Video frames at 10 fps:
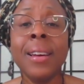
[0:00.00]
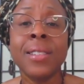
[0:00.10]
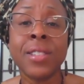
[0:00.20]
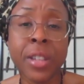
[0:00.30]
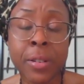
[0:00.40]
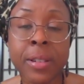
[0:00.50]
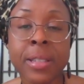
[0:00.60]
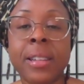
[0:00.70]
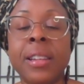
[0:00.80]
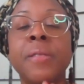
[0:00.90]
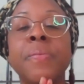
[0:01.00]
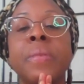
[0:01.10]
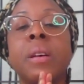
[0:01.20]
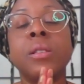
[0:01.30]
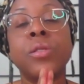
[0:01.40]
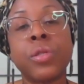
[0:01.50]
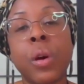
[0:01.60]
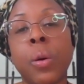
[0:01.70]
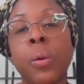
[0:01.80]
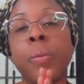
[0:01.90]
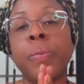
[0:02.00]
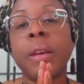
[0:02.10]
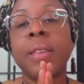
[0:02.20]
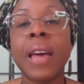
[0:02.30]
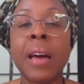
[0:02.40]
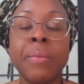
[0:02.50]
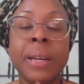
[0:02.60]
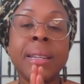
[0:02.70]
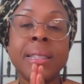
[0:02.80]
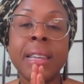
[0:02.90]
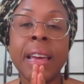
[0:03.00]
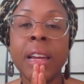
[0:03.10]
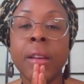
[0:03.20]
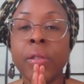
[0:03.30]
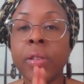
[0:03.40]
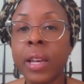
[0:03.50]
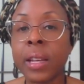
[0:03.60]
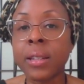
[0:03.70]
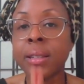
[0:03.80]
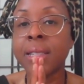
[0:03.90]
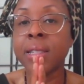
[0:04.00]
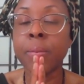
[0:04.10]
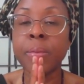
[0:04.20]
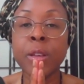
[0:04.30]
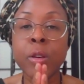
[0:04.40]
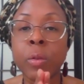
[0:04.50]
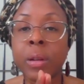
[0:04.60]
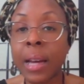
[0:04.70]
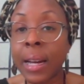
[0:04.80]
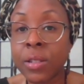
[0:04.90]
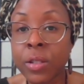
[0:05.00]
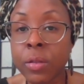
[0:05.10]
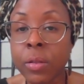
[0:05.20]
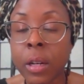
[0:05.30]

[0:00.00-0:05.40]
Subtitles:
Seriously. So that being said, if you think that that's something you would like to